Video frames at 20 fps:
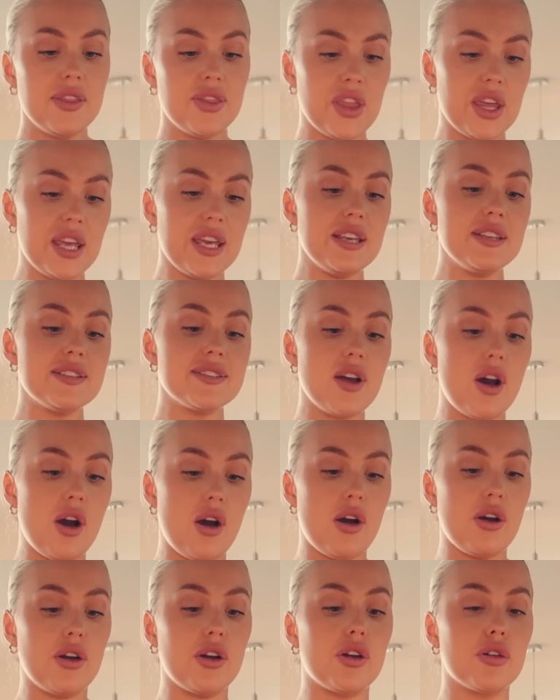These
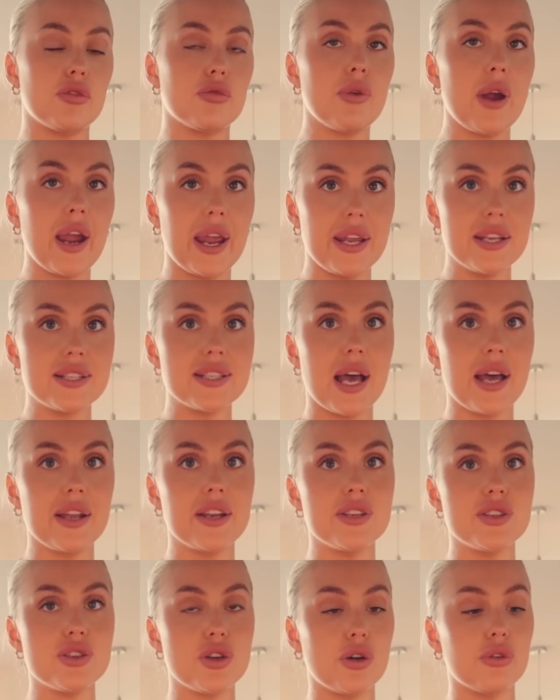are great to add
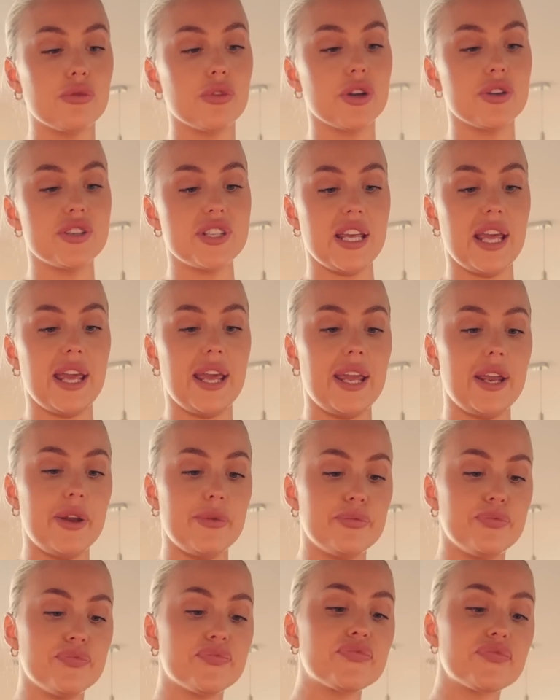into your
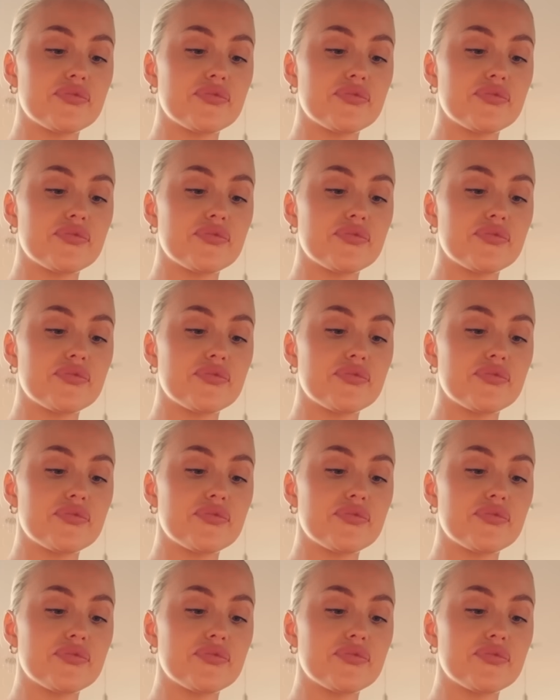routine